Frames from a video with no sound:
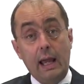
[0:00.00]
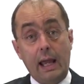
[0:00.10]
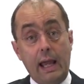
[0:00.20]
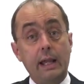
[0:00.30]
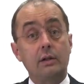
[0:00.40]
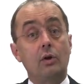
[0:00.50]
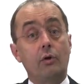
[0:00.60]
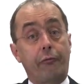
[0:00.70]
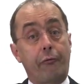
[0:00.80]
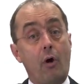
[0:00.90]
and
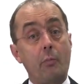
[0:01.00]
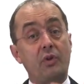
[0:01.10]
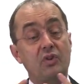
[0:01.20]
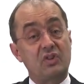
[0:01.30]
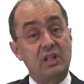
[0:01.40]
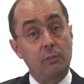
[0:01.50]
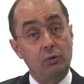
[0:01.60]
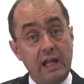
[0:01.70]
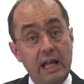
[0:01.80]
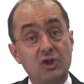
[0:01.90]
from the
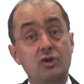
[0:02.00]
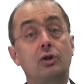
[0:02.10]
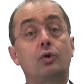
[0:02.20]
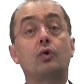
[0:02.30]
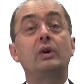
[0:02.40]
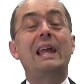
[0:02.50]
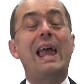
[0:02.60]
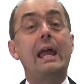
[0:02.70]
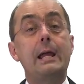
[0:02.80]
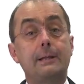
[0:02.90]
simulation
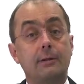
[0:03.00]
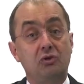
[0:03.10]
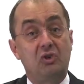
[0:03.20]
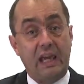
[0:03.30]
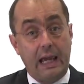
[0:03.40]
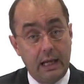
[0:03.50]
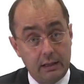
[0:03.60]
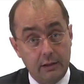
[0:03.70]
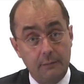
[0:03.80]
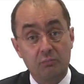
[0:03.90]
create
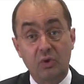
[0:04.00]
data,